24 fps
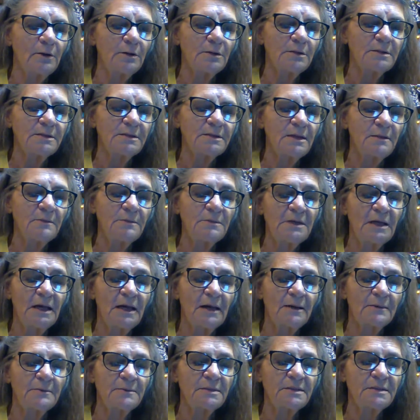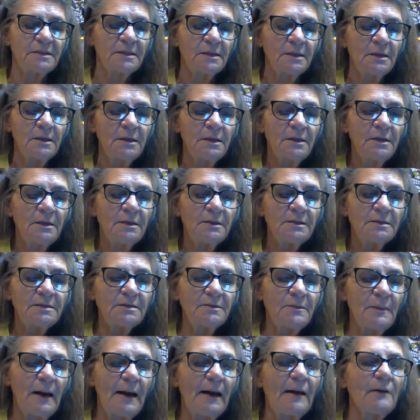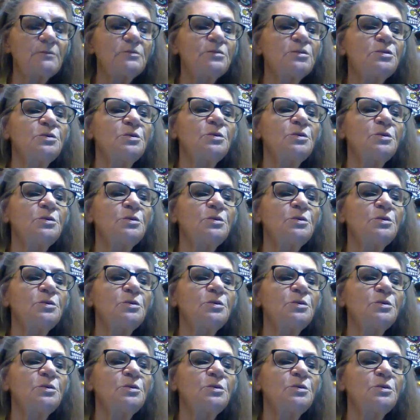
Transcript: and sometimes smiled to